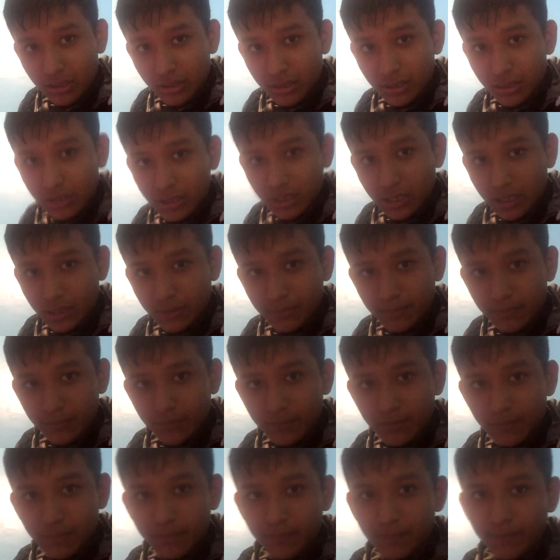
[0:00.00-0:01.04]
Hold up.
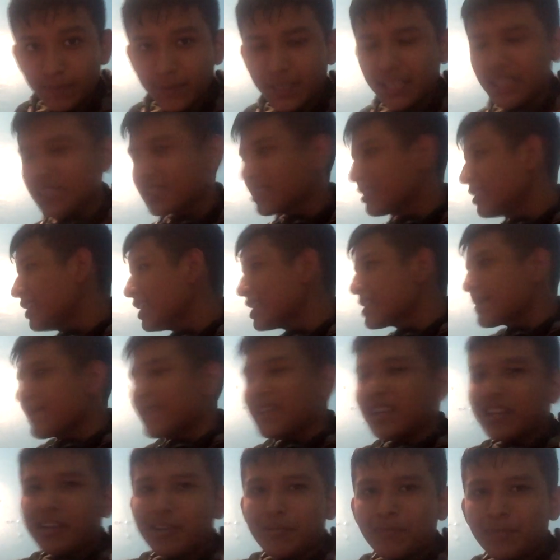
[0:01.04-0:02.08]
Next next
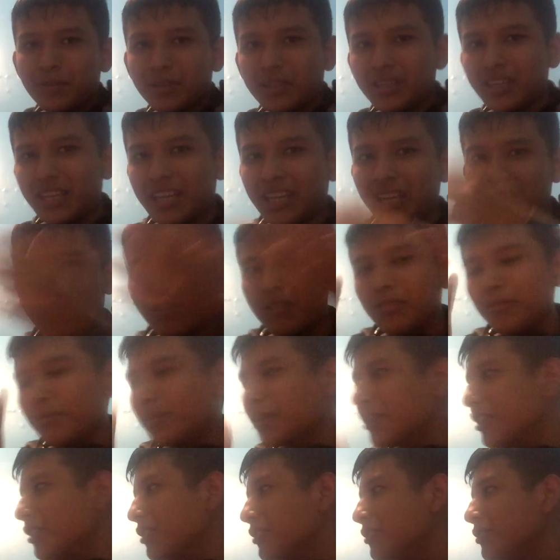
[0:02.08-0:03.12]
video I'll put Angle
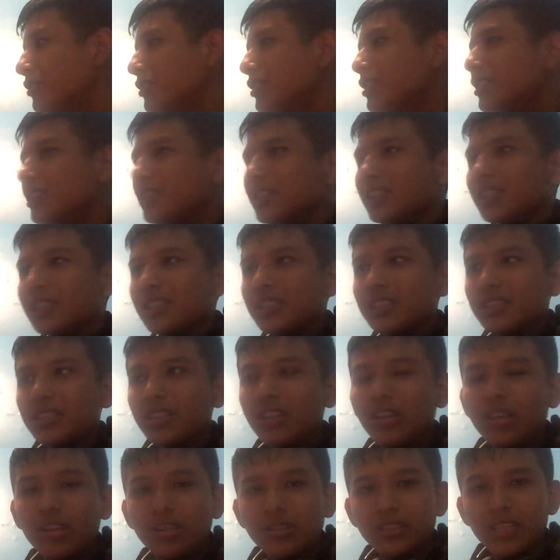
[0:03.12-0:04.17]
Blood.
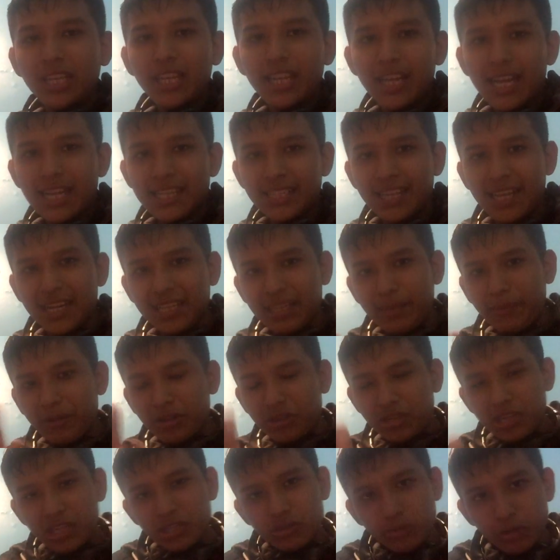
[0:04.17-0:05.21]
So see you guys next time
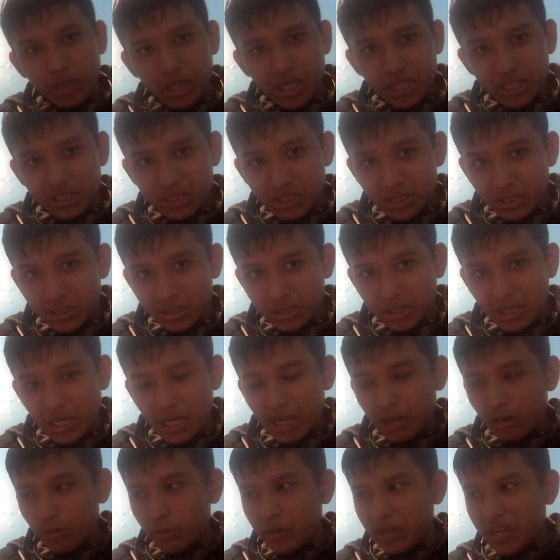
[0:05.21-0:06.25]
on next reaction.
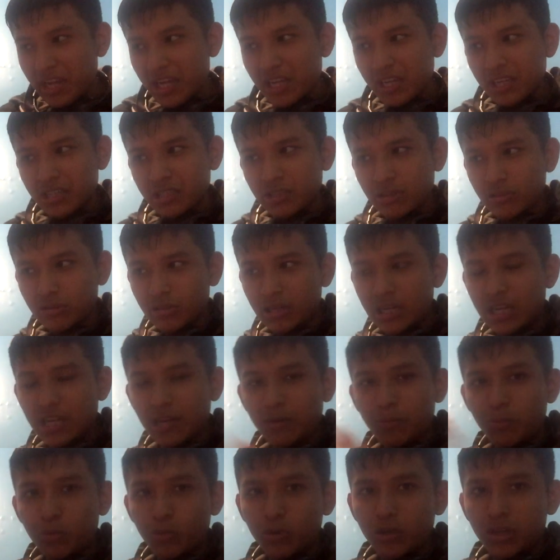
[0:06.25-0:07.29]
I'll react to
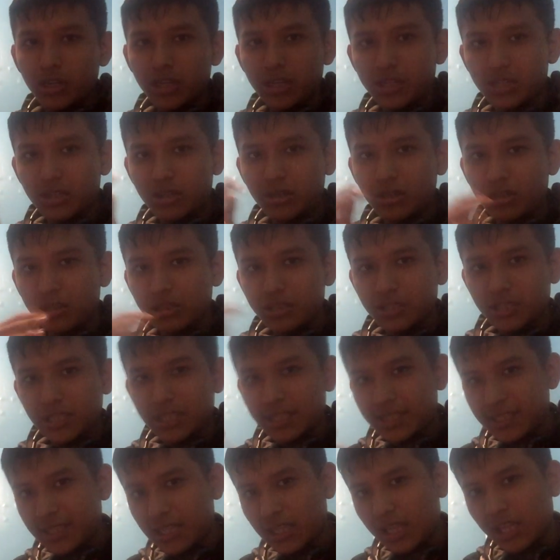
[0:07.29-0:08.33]
every all
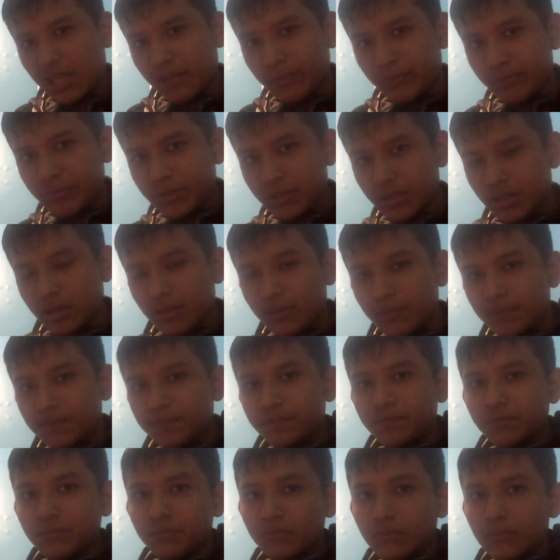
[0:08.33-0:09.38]
six clip.
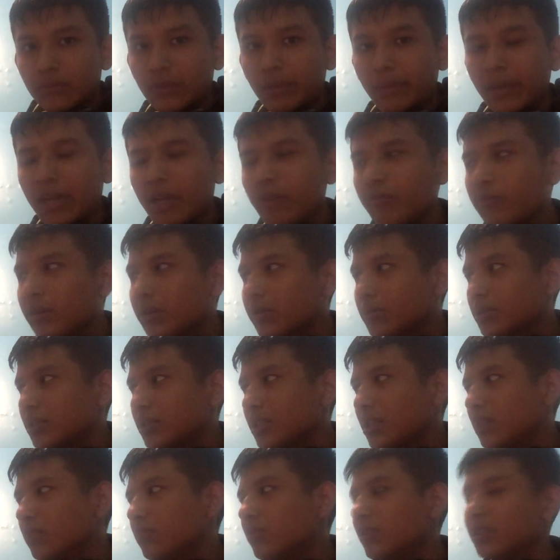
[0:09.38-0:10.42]
Maybe we'll
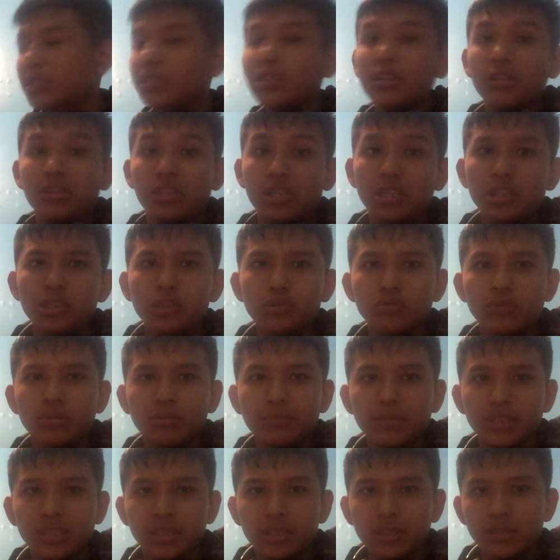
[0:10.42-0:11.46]
see what the
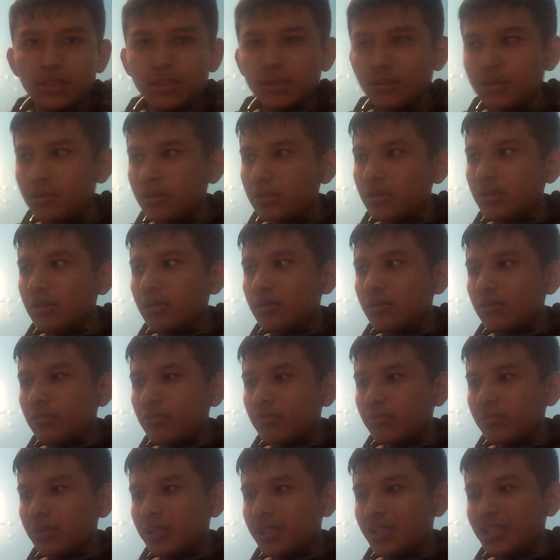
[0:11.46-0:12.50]
lunchroom is.
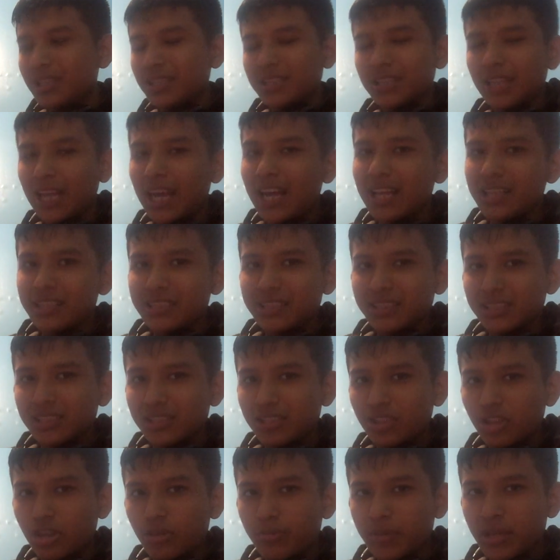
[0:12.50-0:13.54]
Because that's
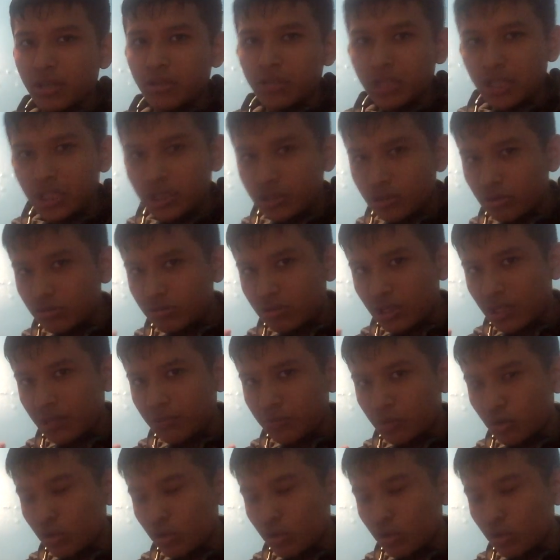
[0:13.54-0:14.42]
gonna be an interesting